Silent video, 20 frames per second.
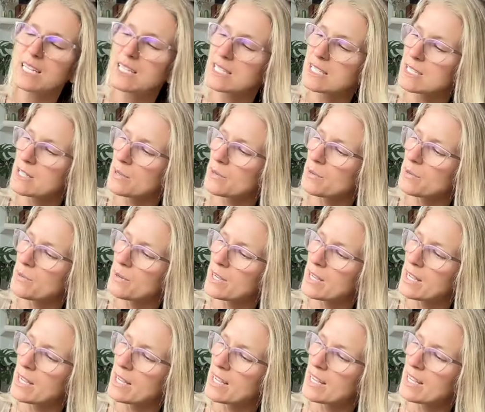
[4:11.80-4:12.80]
So
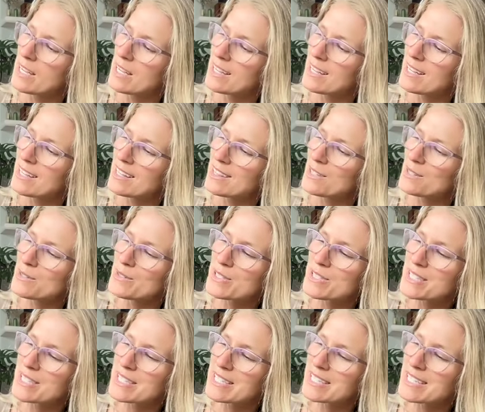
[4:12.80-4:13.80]
there's
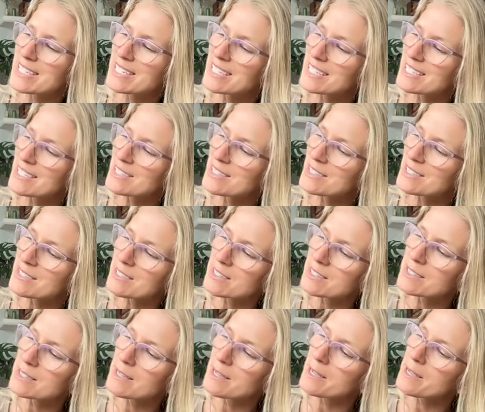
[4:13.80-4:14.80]
still
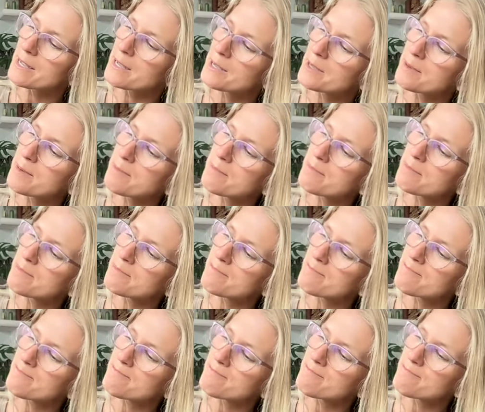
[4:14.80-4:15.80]

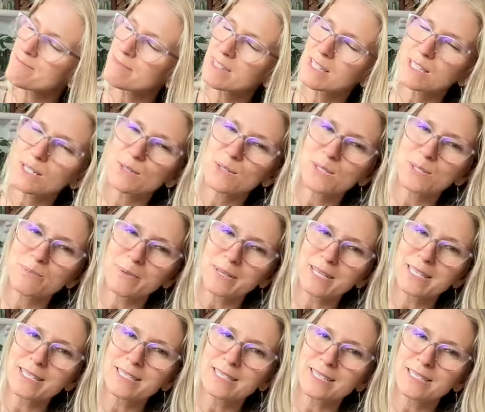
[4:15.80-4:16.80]
some little
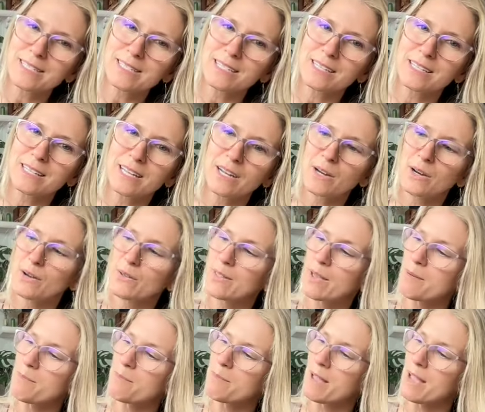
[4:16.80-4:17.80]
spaces in there
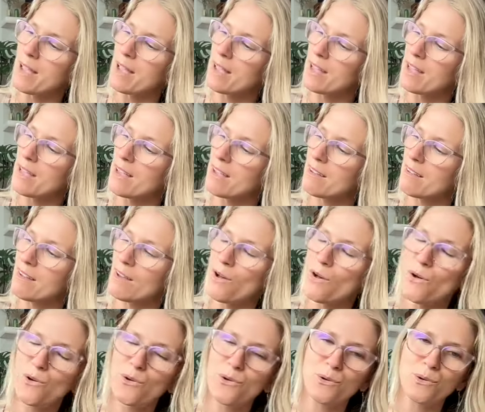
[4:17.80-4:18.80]
that may
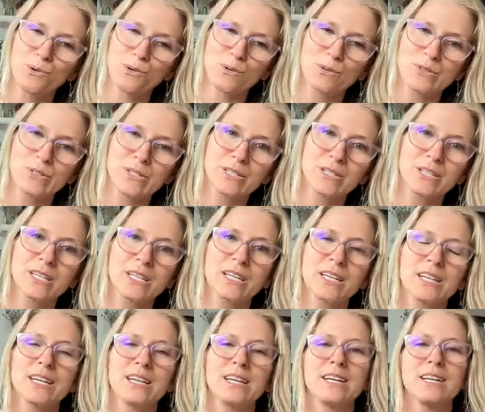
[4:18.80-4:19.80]
hold
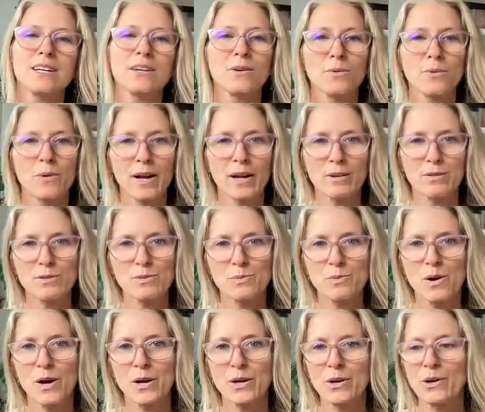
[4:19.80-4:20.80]

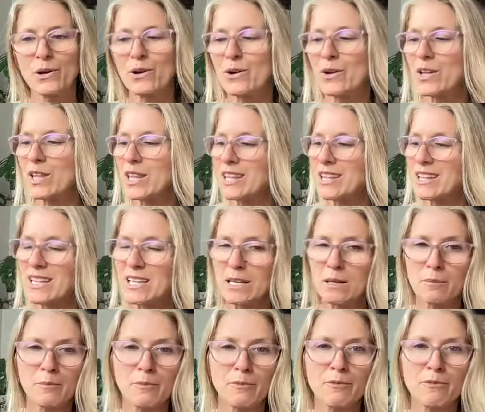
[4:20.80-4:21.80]
groundwater,
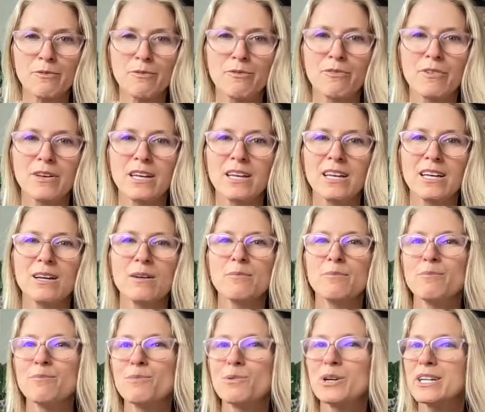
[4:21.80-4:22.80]
lymph,
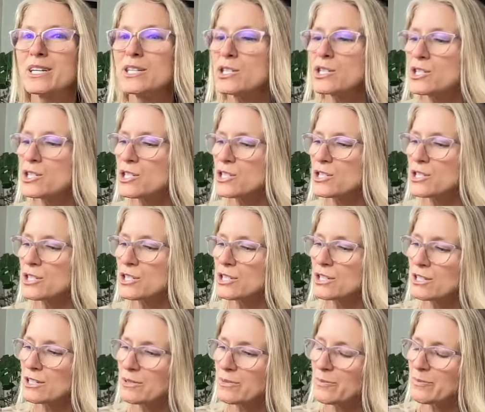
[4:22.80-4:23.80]

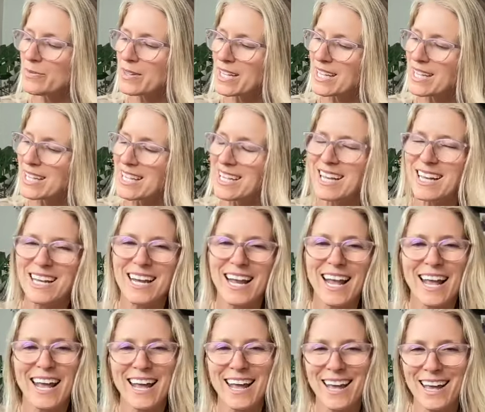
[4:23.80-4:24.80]
moisture that can kind of
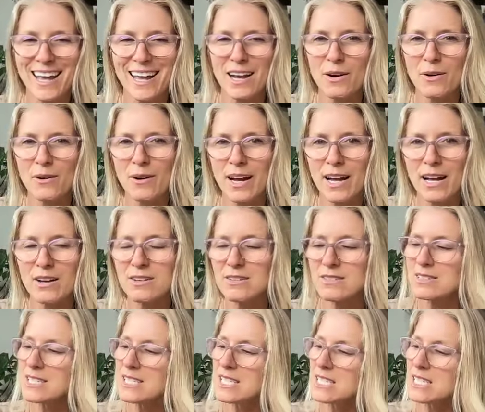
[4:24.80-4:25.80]
hang
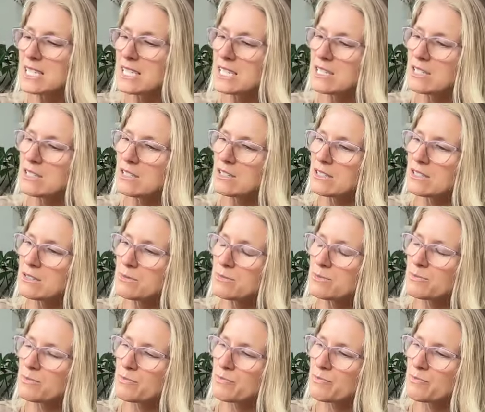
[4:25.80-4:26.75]
around in here.